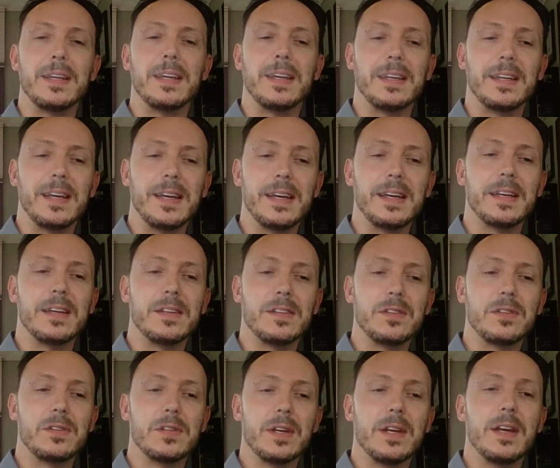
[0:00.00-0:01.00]
It
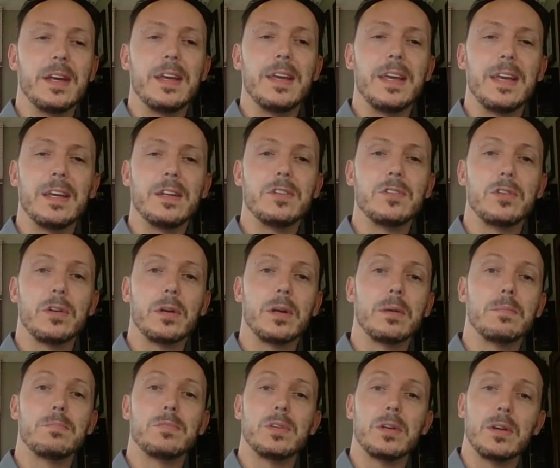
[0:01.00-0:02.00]
is in
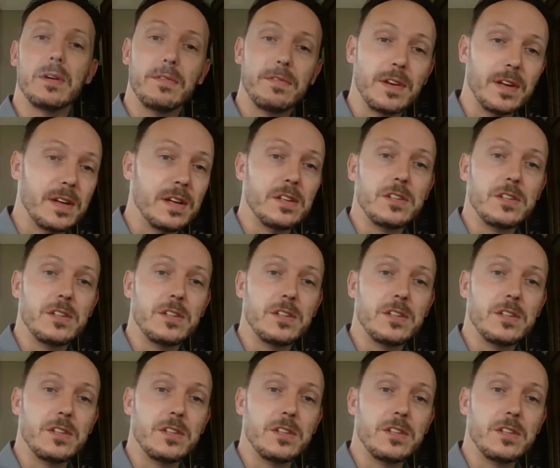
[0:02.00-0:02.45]
terms of